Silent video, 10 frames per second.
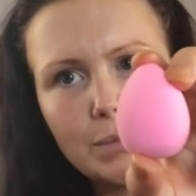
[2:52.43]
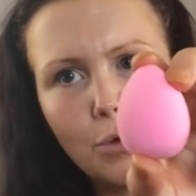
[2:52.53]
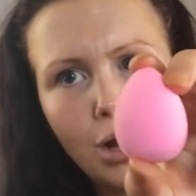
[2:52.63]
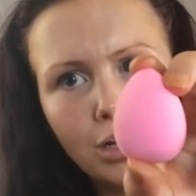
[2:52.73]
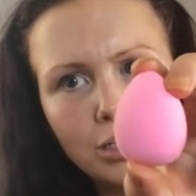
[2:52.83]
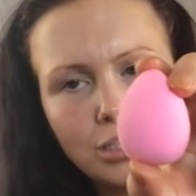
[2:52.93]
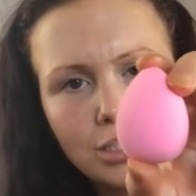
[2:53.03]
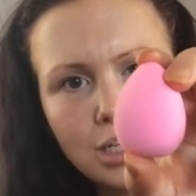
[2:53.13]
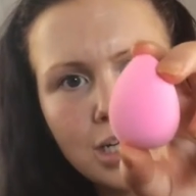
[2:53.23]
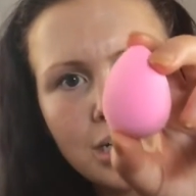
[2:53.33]
products,
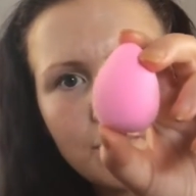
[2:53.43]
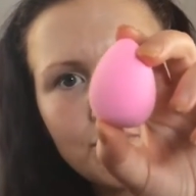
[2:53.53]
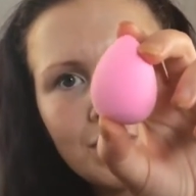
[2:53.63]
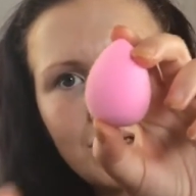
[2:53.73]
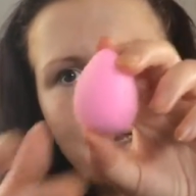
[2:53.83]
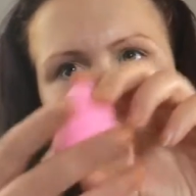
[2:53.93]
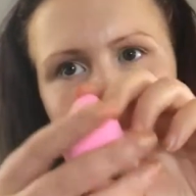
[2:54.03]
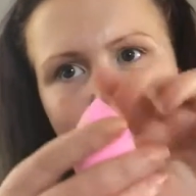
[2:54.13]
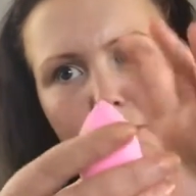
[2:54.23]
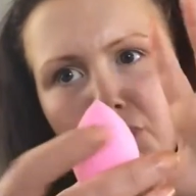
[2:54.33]
like
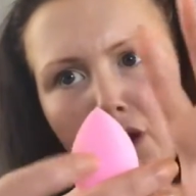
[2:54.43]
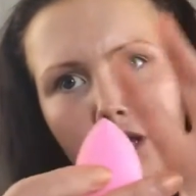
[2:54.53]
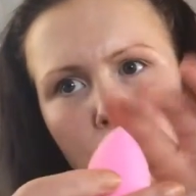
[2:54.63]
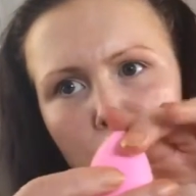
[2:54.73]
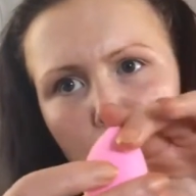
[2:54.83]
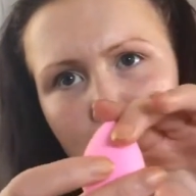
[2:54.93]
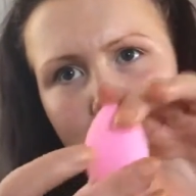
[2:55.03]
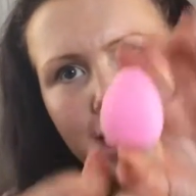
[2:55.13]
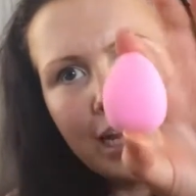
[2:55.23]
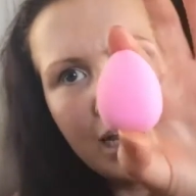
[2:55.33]
cheek products should I
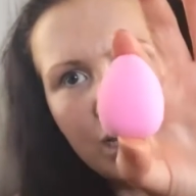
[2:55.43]
say.